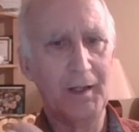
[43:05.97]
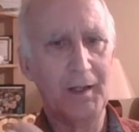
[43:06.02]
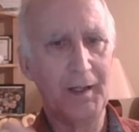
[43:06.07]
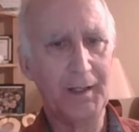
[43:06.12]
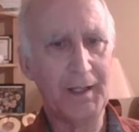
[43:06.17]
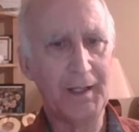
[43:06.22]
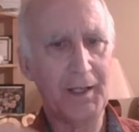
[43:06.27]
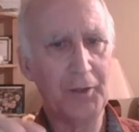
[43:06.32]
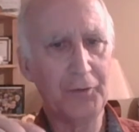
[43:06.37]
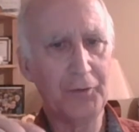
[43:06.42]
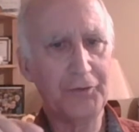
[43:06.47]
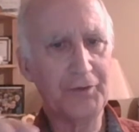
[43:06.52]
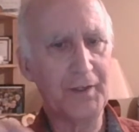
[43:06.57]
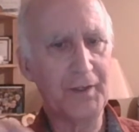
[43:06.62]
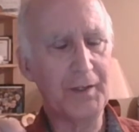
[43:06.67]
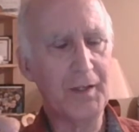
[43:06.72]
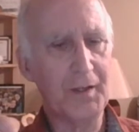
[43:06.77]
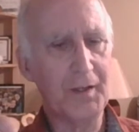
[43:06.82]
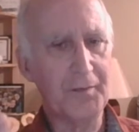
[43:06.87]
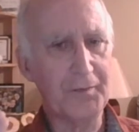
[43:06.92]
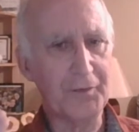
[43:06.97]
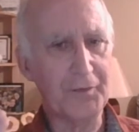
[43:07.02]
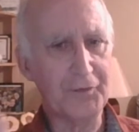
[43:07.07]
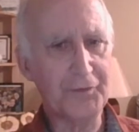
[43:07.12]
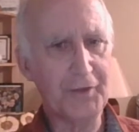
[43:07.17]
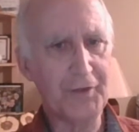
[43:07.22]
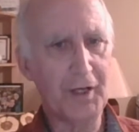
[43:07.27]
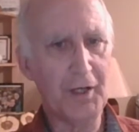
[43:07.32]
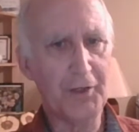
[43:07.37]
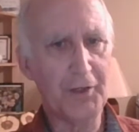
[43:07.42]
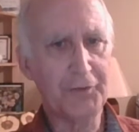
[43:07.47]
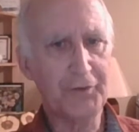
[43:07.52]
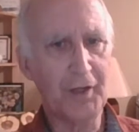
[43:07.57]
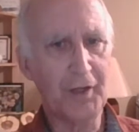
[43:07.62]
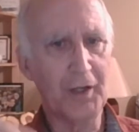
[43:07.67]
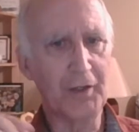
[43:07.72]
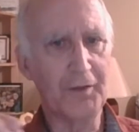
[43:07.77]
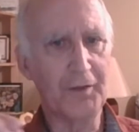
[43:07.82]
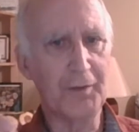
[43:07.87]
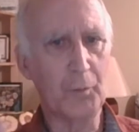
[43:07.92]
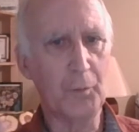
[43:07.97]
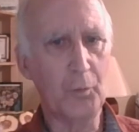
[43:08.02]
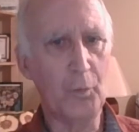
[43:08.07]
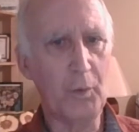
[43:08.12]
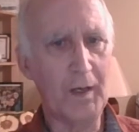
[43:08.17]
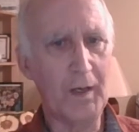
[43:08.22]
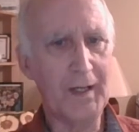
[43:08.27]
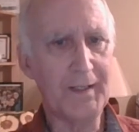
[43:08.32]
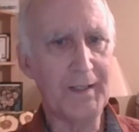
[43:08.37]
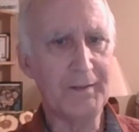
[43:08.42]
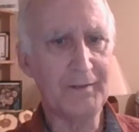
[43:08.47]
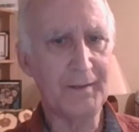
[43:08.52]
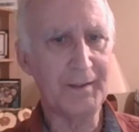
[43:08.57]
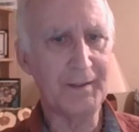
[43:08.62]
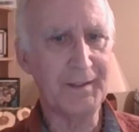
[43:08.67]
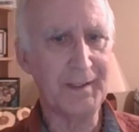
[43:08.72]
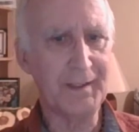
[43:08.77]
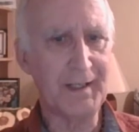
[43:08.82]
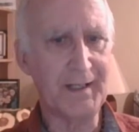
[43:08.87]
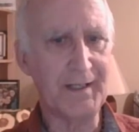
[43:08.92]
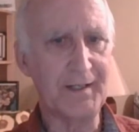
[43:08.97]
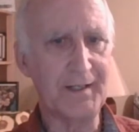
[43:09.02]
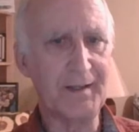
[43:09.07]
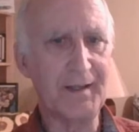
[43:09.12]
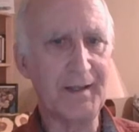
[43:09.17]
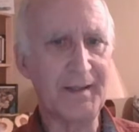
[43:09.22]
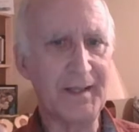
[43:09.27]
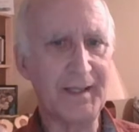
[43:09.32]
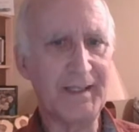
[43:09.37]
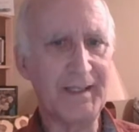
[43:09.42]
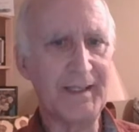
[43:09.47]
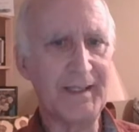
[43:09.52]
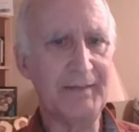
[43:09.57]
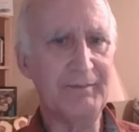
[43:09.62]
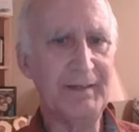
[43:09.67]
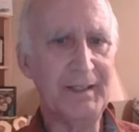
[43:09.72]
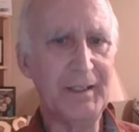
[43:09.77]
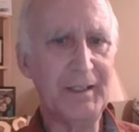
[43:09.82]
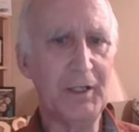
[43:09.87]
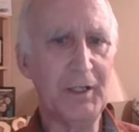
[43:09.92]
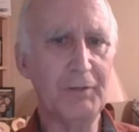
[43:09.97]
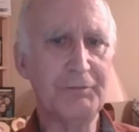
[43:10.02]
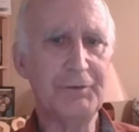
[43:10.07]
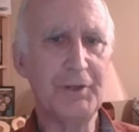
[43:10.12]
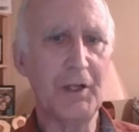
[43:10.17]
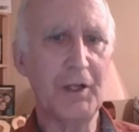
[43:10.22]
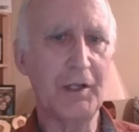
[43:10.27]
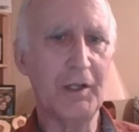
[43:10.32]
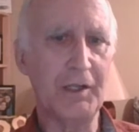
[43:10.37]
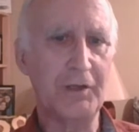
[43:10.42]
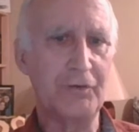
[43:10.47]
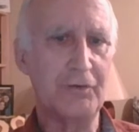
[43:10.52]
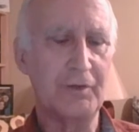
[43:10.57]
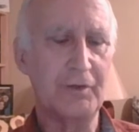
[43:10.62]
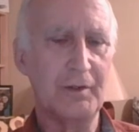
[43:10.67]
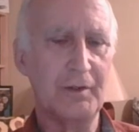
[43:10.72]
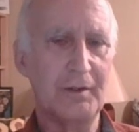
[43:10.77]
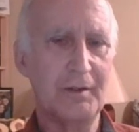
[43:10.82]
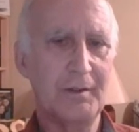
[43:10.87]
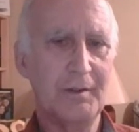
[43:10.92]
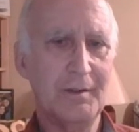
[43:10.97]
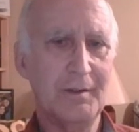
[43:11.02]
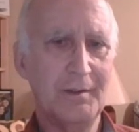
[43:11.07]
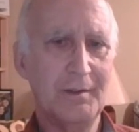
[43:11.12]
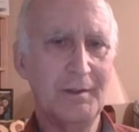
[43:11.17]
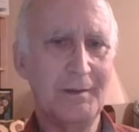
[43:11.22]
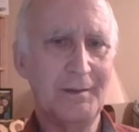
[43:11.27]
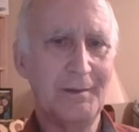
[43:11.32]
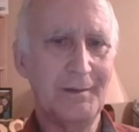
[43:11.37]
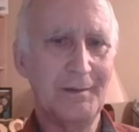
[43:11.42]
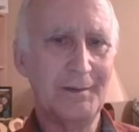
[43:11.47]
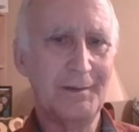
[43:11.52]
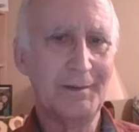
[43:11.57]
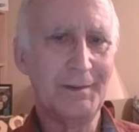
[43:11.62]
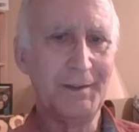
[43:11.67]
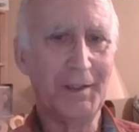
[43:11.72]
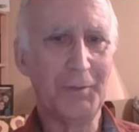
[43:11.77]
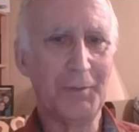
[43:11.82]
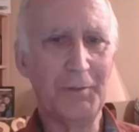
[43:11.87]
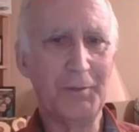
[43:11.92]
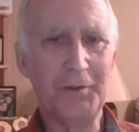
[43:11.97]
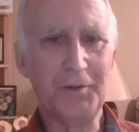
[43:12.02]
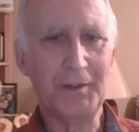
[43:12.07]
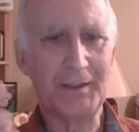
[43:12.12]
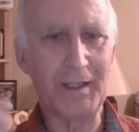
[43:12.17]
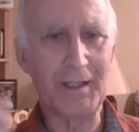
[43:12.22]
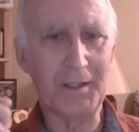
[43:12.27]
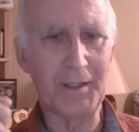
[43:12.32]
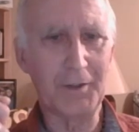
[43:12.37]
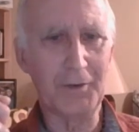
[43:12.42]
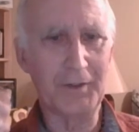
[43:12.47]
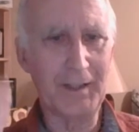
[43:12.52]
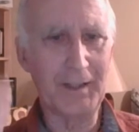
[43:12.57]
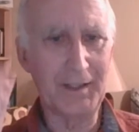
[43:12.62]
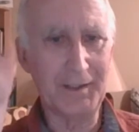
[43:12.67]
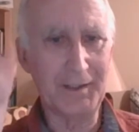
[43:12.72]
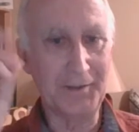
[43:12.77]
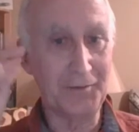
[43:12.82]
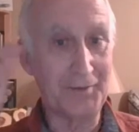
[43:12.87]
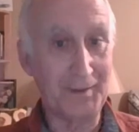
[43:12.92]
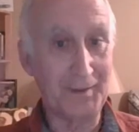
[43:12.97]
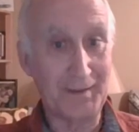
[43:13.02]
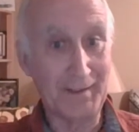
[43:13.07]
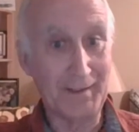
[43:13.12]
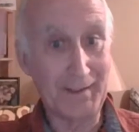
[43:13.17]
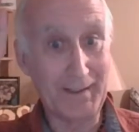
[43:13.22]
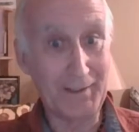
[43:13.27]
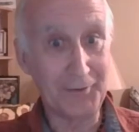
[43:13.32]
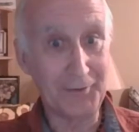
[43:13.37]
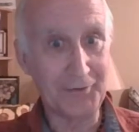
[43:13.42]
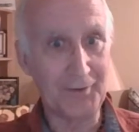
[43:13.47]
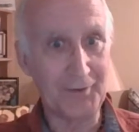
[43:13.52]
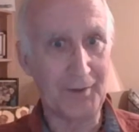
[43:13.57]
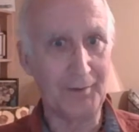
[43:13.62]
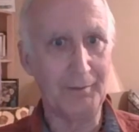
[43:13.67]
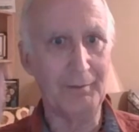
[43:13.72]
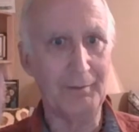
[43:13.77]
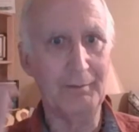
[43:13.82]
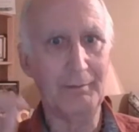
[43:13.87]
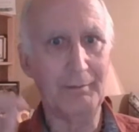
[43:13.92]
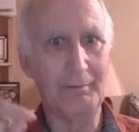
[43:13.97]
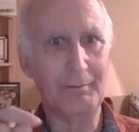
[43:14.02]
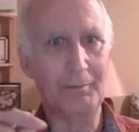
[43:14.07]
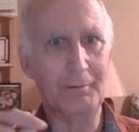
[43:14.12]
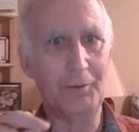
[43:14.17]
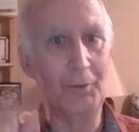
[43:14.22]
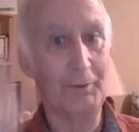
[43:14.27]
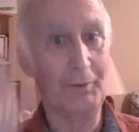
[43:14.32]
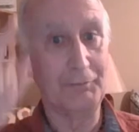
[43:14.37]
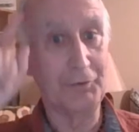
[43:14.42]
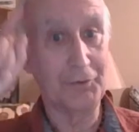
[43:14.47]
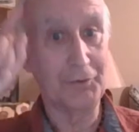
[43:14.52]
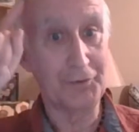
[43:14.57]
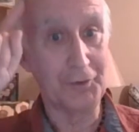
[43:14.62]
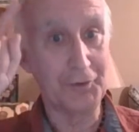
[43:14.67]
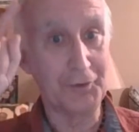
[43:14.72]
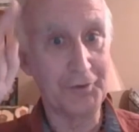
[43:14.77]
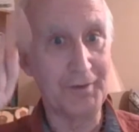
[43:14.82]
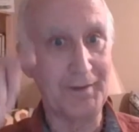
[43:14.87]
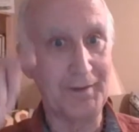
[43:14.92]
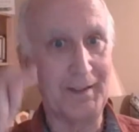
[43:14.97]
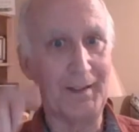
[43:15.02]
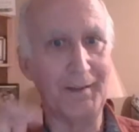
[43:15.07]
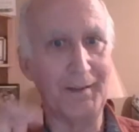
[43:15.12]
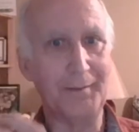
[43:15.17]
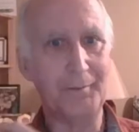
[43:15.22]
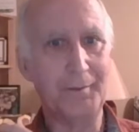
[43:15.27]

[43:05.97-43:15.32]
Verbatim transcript: And I always say the stars are the white light, the giving of knowledge. You know, when you get a good idea, you said lights on. Well, I've just thought of that.